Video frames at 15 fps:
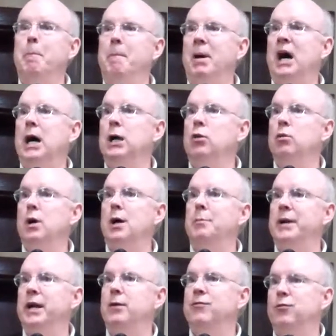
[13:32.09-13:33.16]

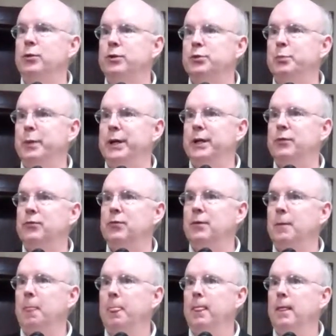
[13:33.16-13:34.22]
Bagram Air Force
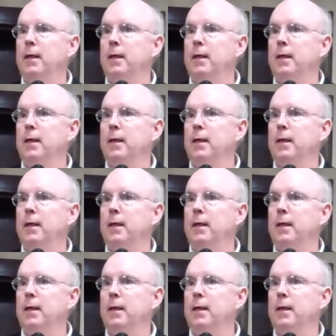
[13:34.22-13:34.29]
Base.